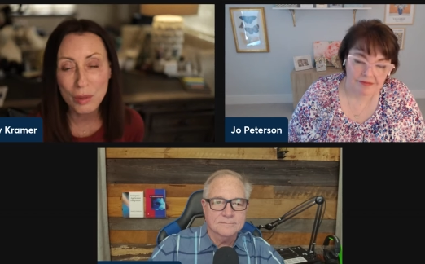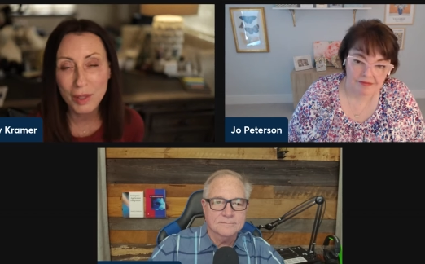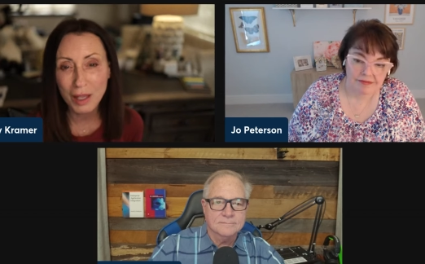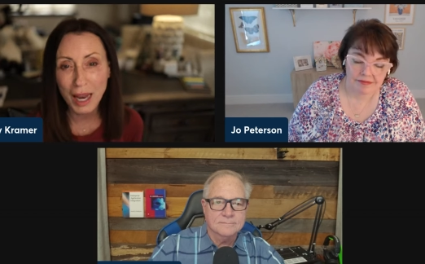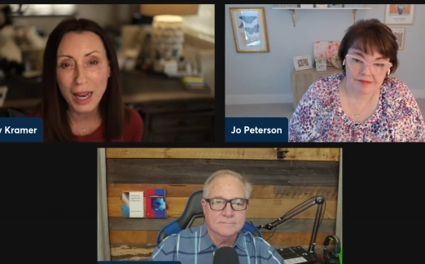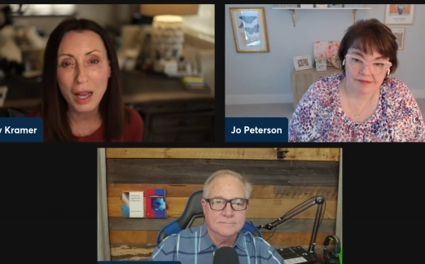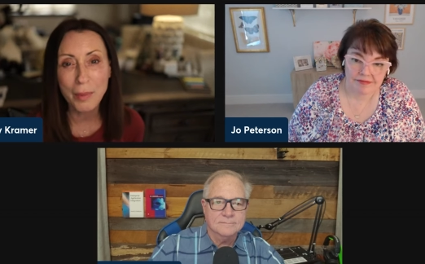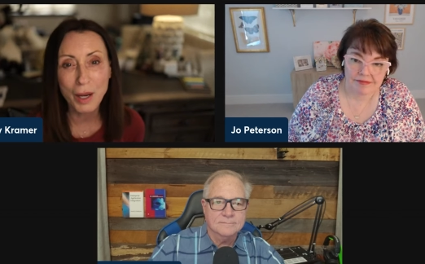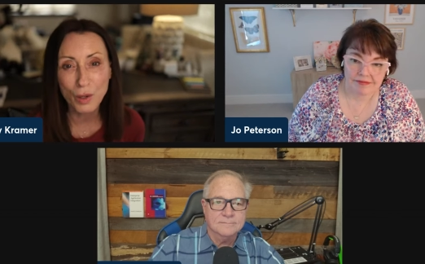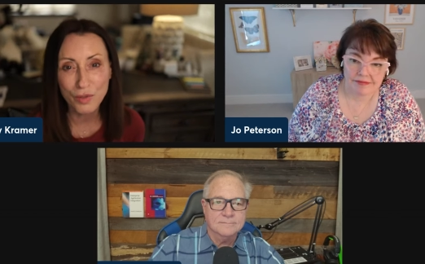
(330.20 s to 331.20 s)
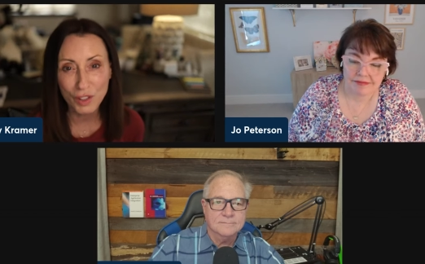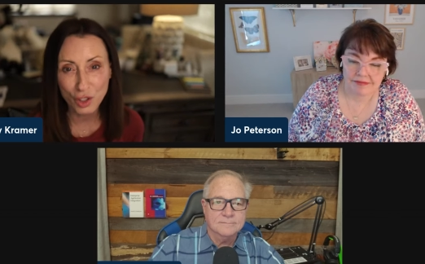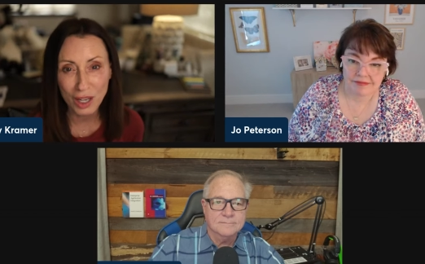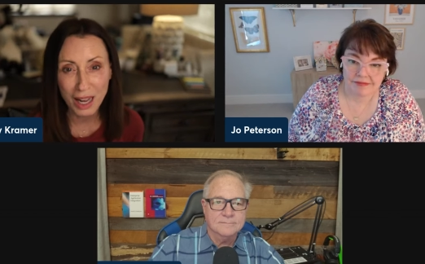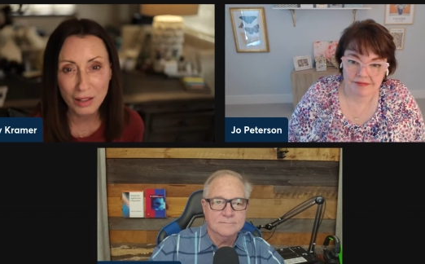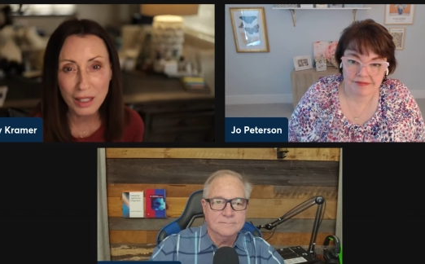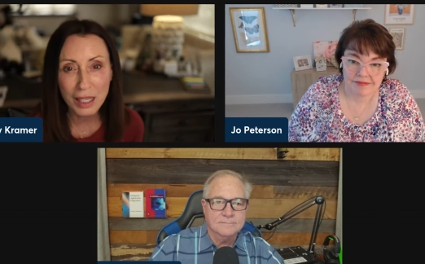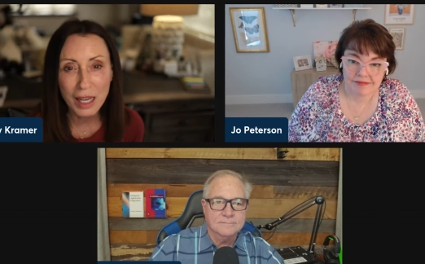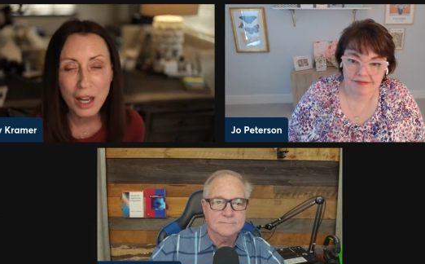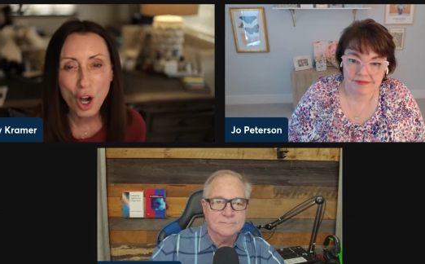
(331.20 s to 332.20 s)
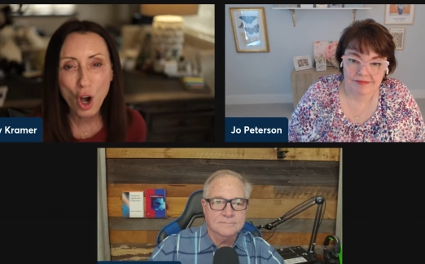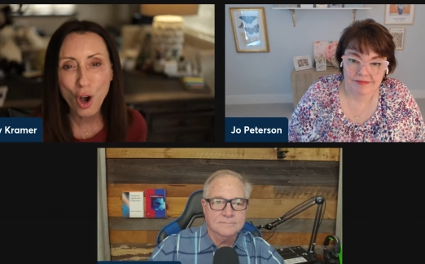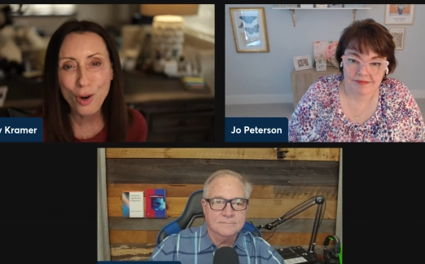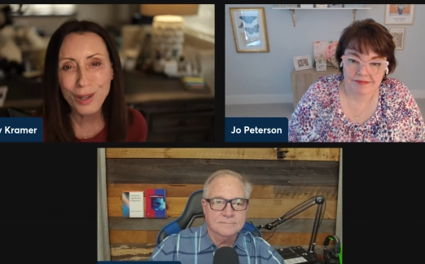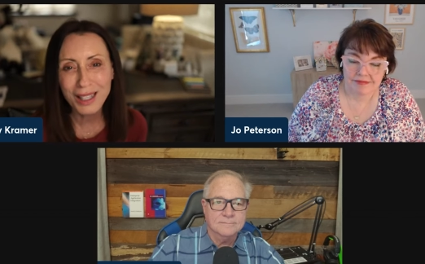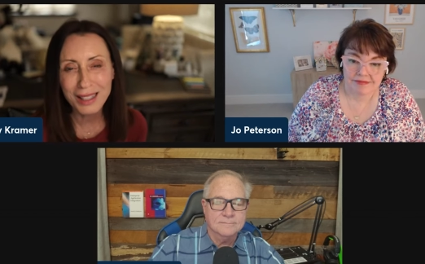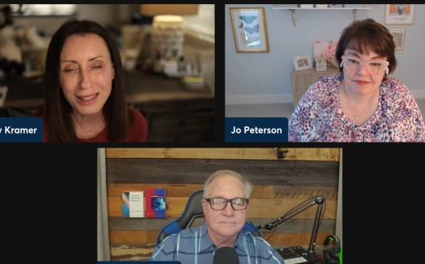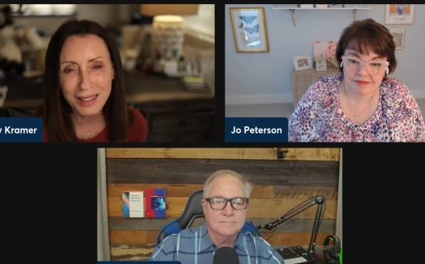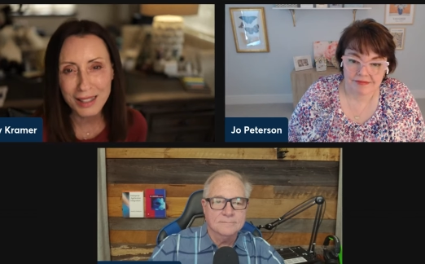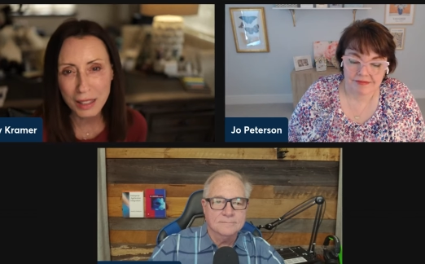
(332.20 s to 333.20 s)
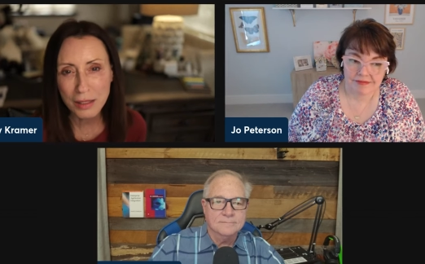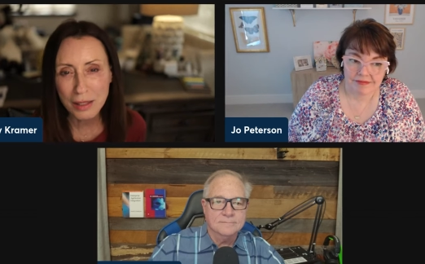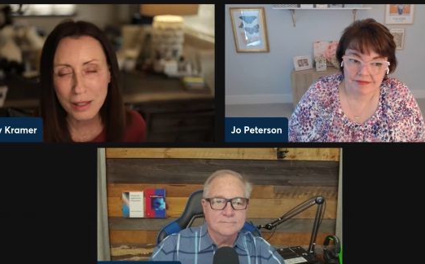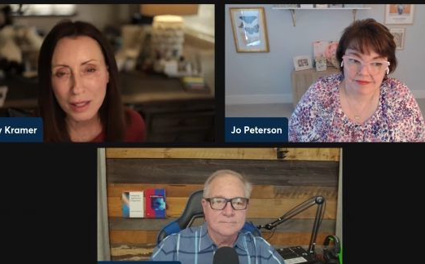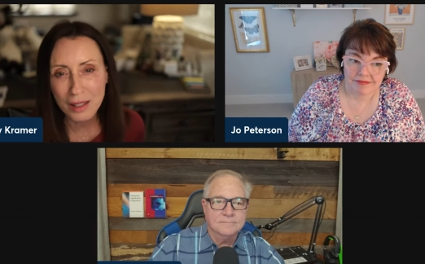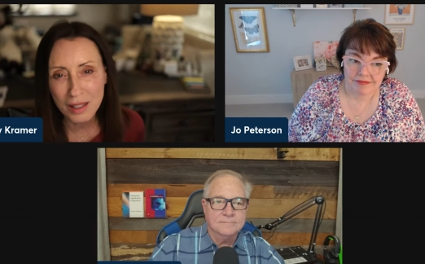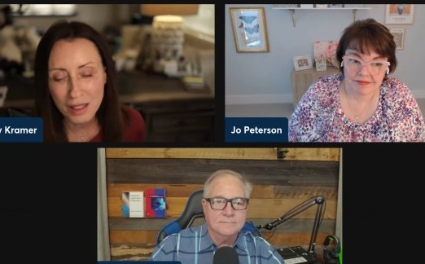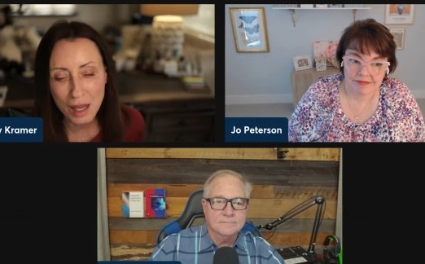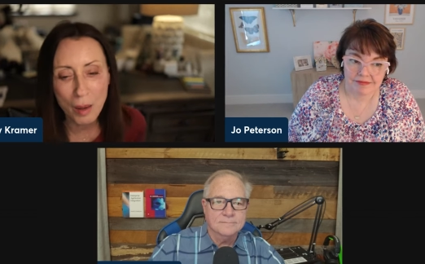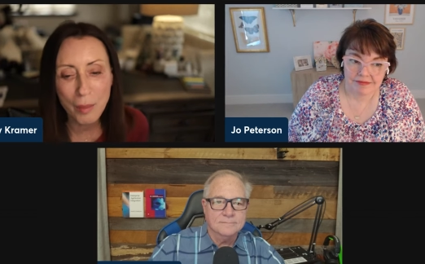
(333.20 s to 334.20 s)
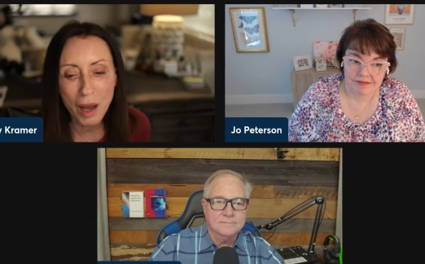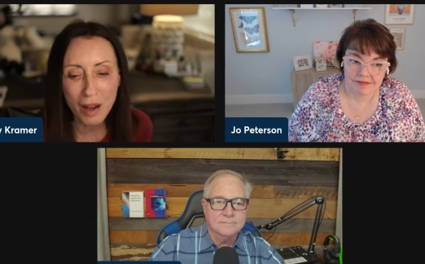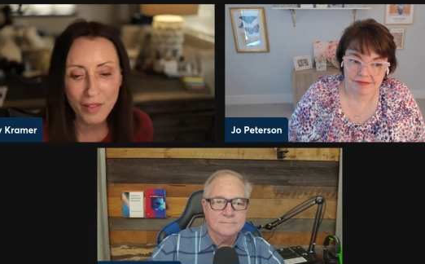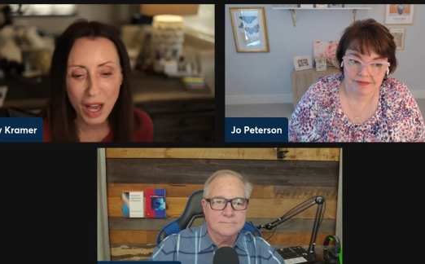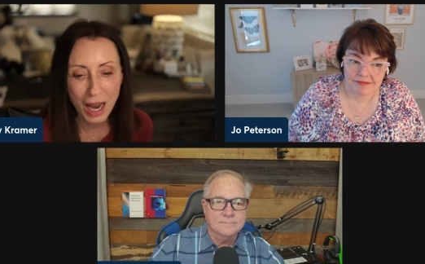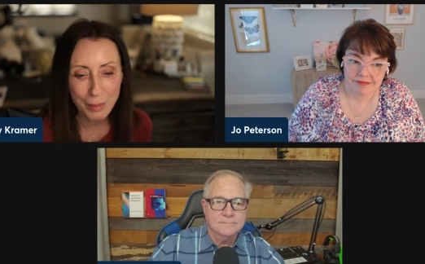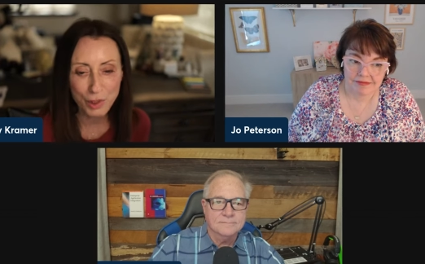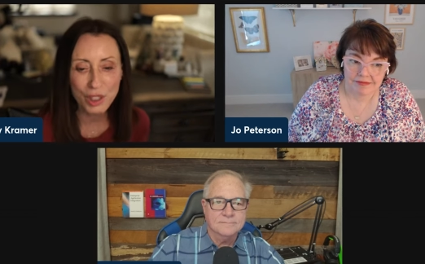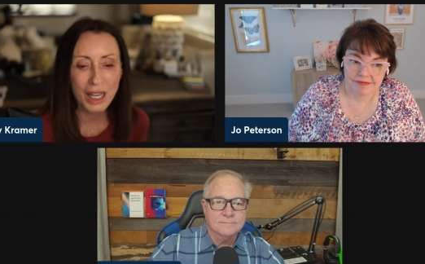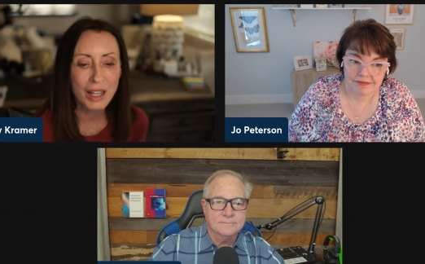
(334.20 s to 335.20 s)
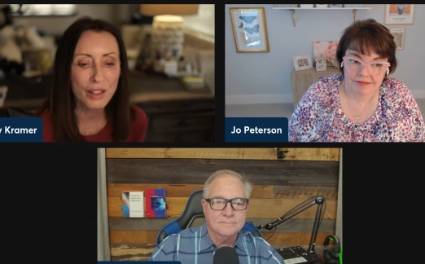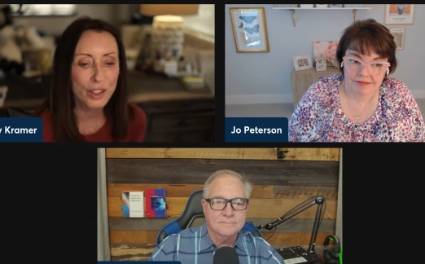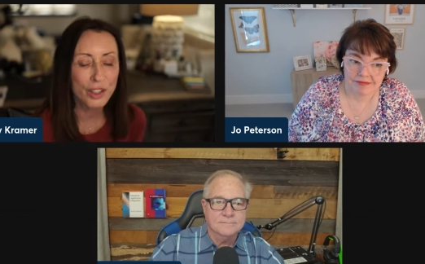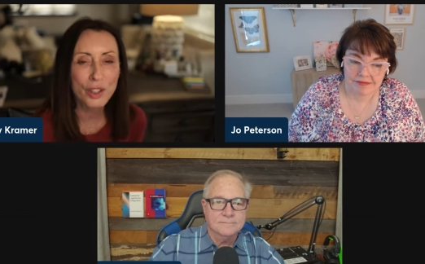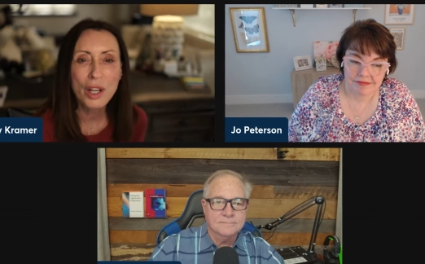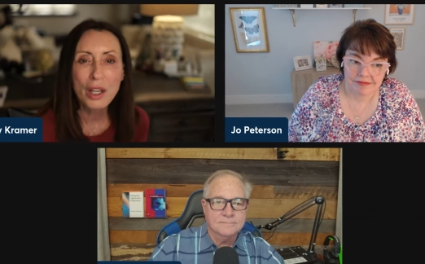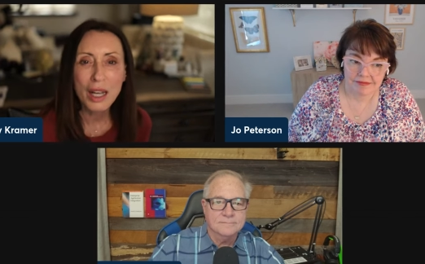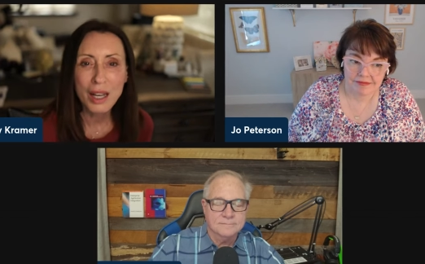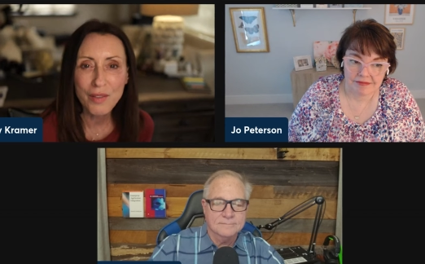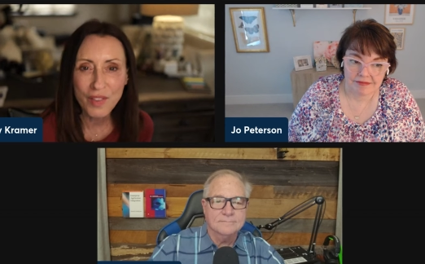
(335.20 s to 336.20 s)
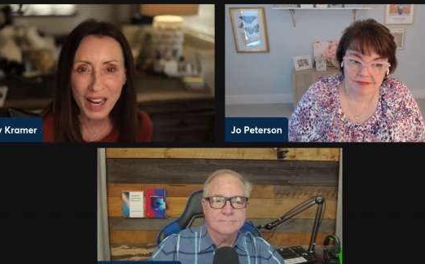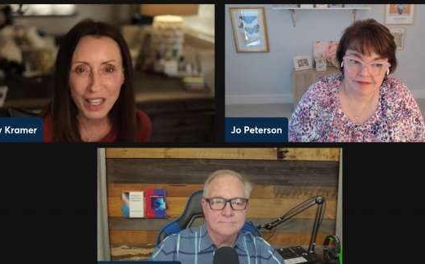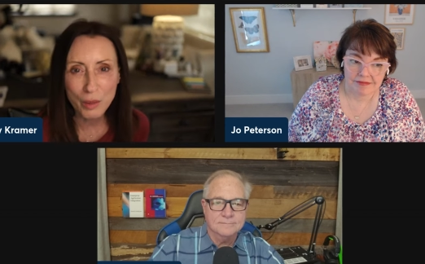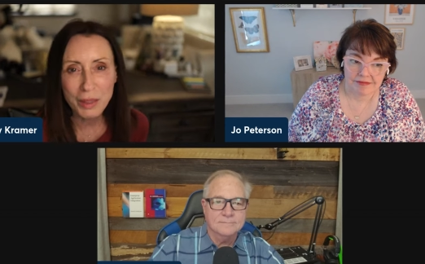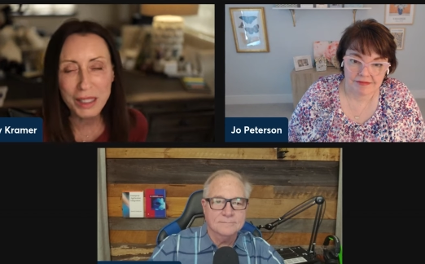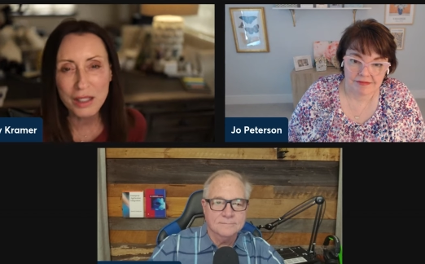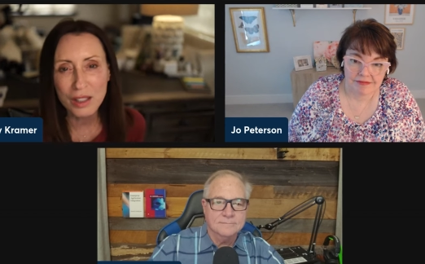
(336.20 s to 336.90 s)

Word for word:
Speaker 1: some of the AI powered functionality already exists in some of the hyperscaler environments.